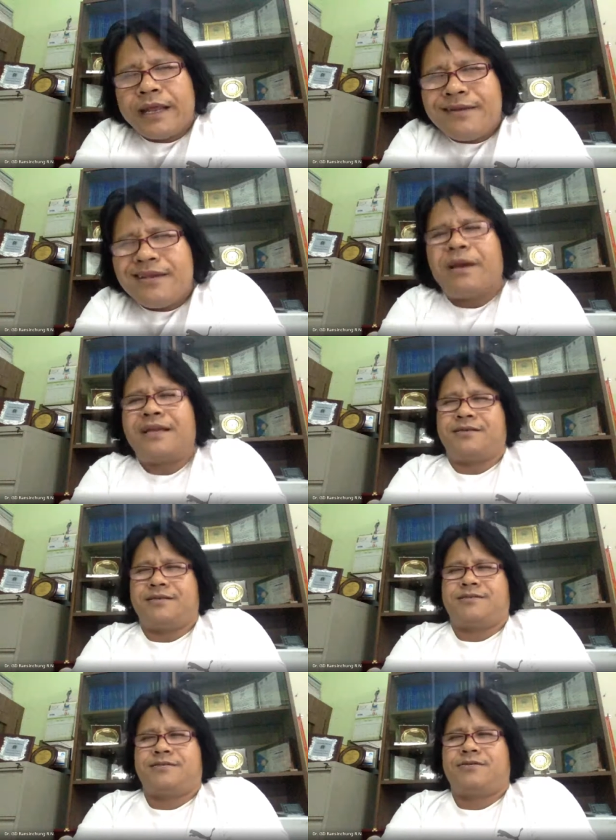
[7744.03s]
AT
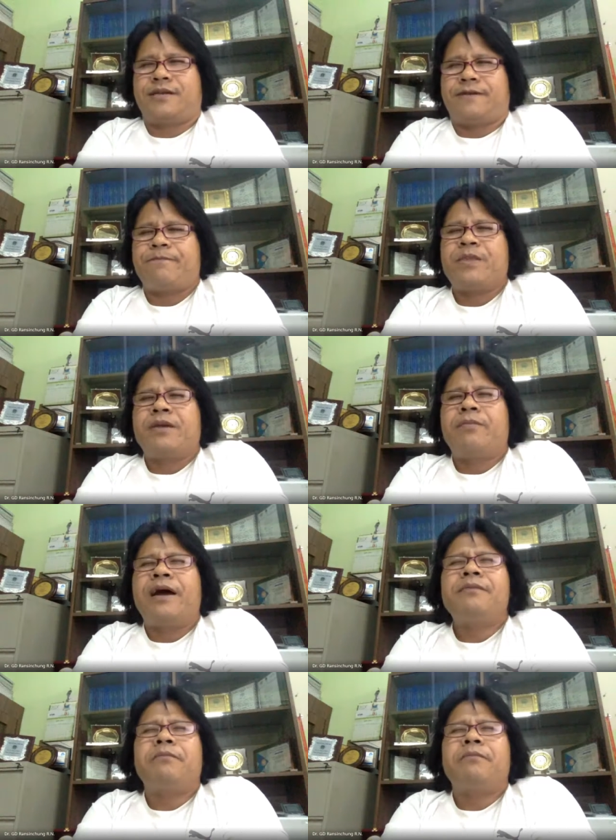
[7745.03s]
methods. Okay, by